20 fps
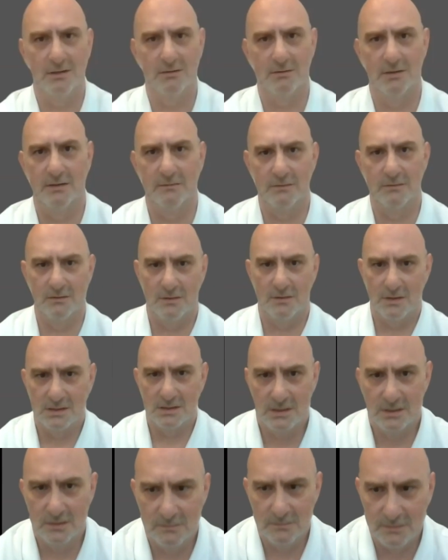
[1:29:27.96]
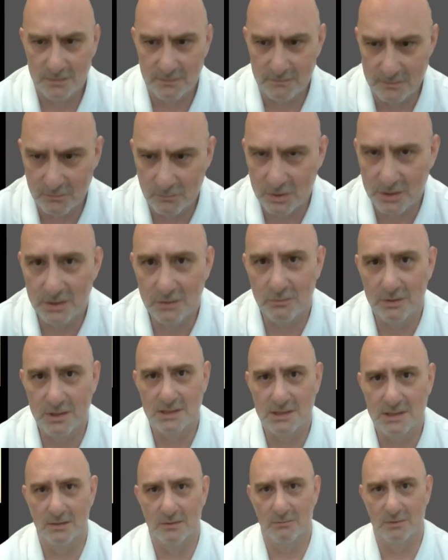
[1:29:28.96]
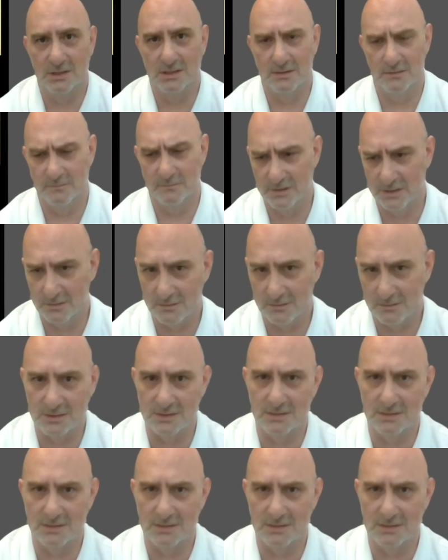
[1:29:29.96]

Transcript: but now I have to ask you one question which I've been